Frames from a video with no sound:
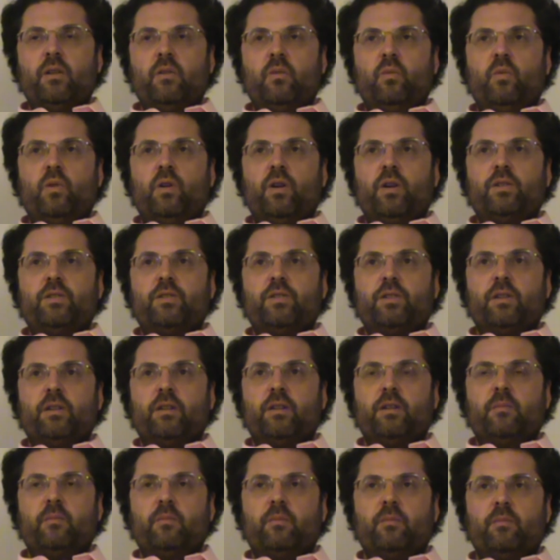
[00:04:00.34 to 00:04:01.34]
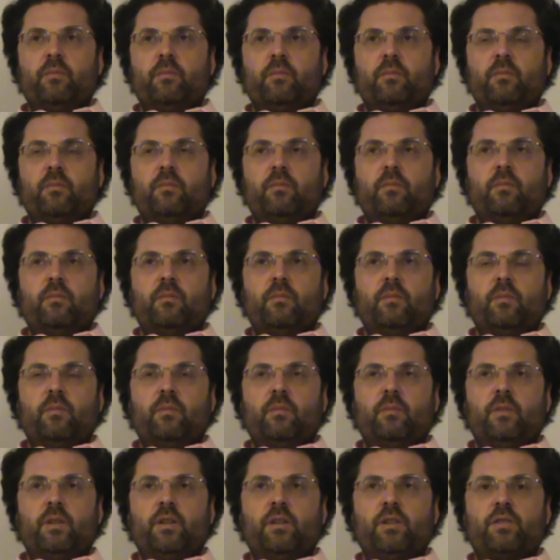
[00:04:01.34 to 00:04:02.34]
what
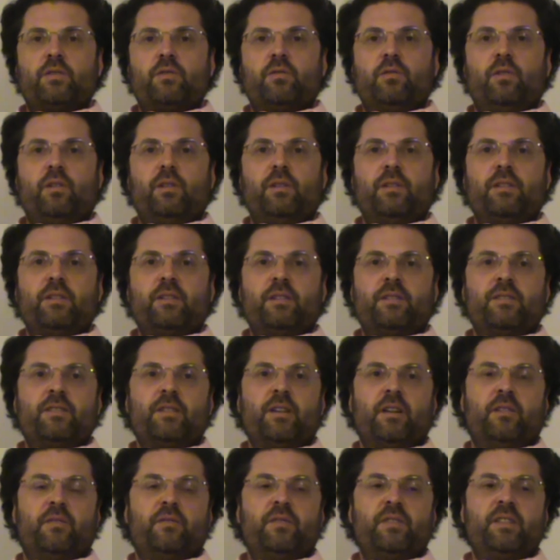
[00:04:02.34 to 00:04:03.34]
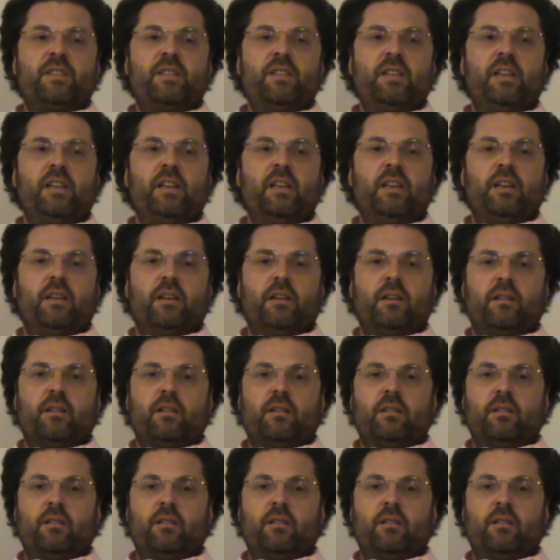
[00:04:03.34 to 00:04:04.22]
it is called self-sealing